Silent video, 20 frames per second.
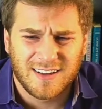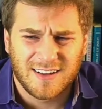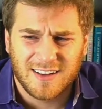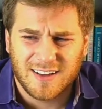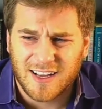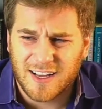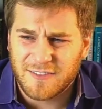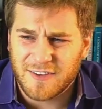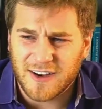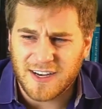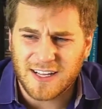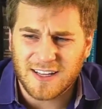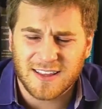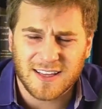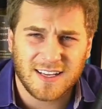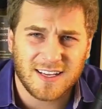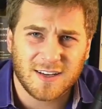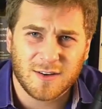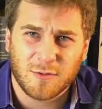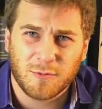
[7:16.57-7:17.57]
If
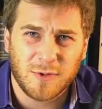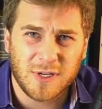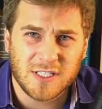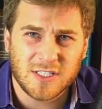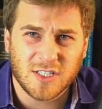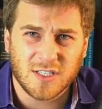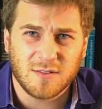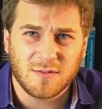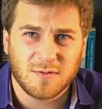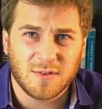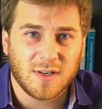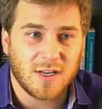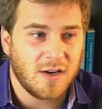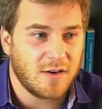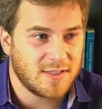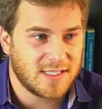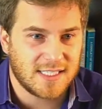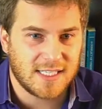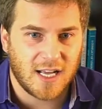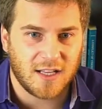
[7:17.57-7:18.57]
anything, we should, you know,
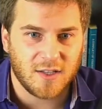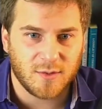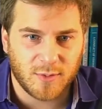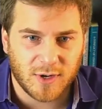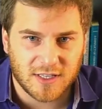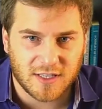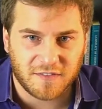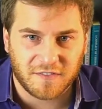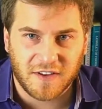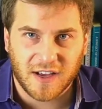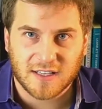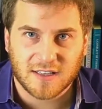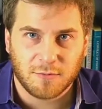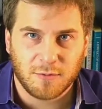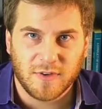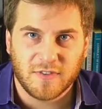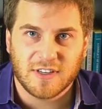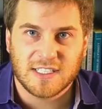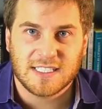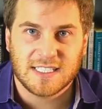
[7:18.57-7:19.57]
celebrate the fact that
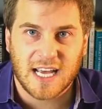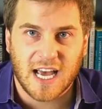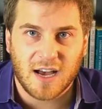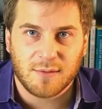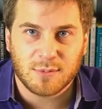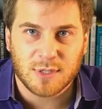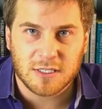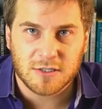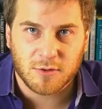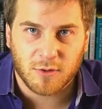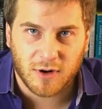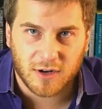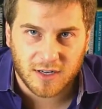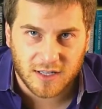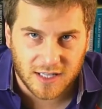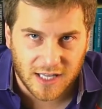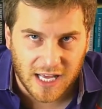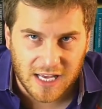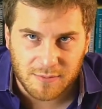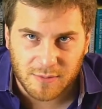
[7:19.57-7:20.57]
we've adapted to our
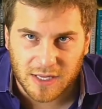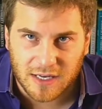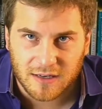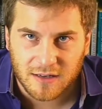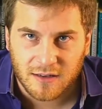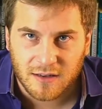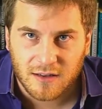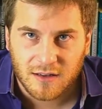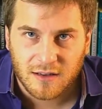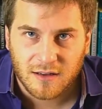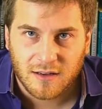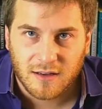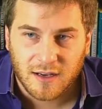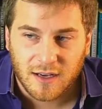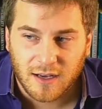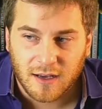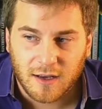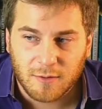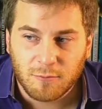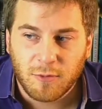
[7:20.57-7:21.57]
climate.
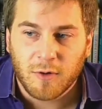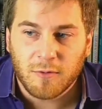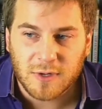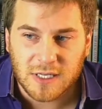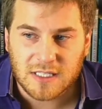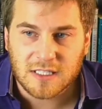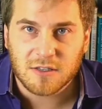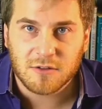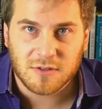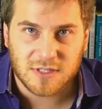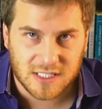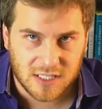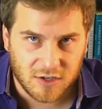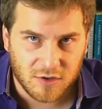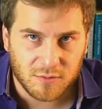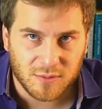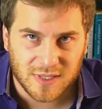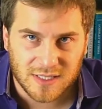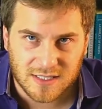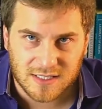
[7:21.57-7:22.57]
And what we do as
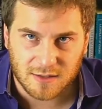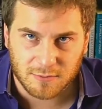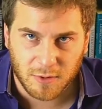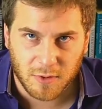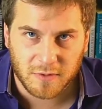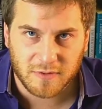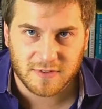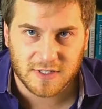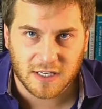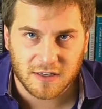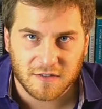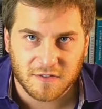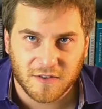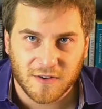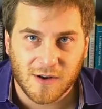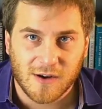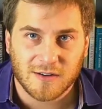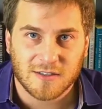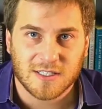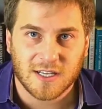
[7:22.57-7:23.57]
humans and what we've done for
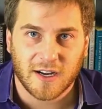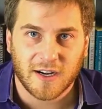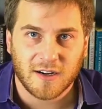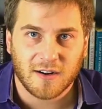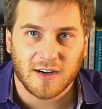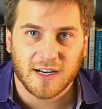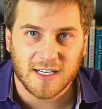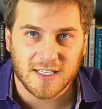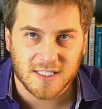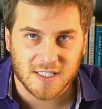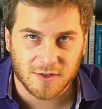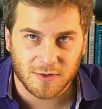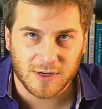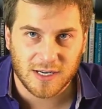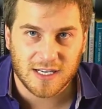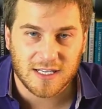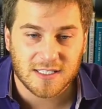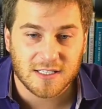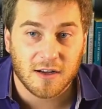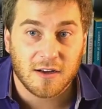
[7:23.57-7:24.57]
our entire history
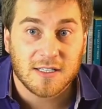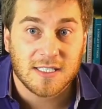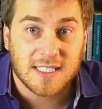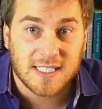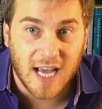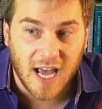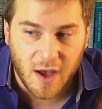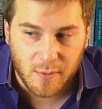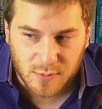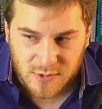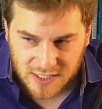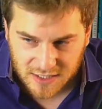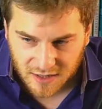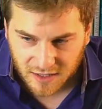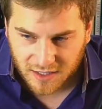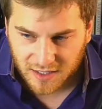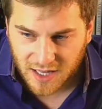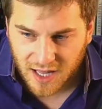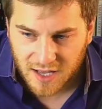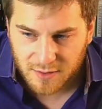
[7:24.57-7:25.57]
is adapt to the
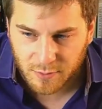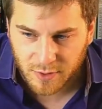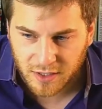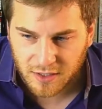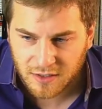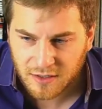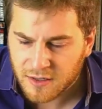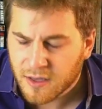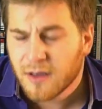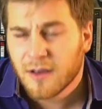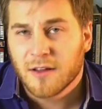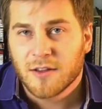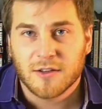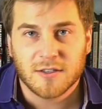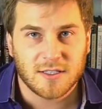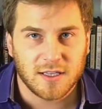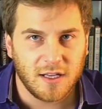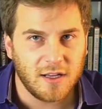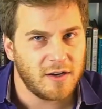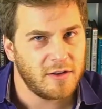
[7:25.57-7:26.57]
climate. There's
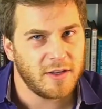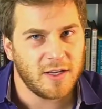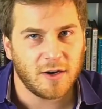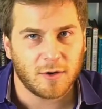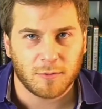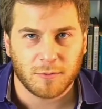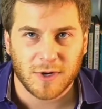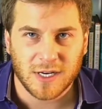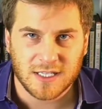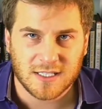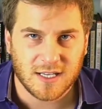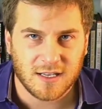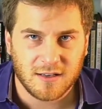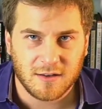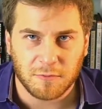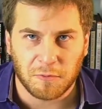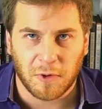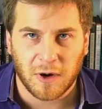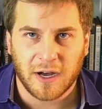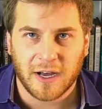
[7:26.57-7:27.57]
literally a
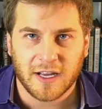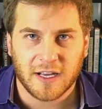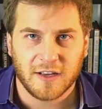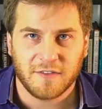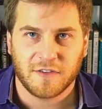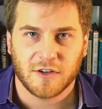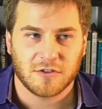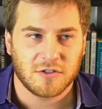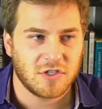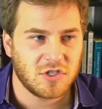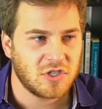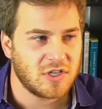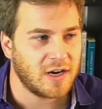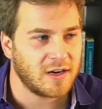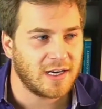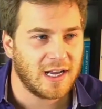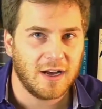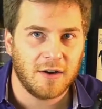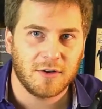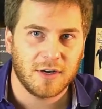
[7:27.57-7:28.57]
reason why if you're stuck
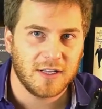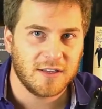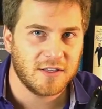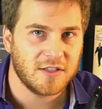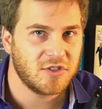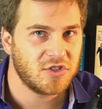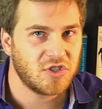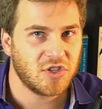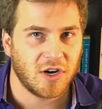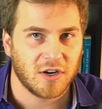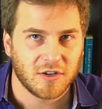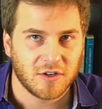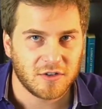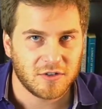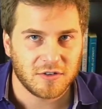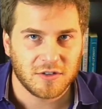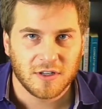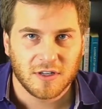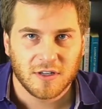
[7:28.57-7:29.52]
out in the jungle,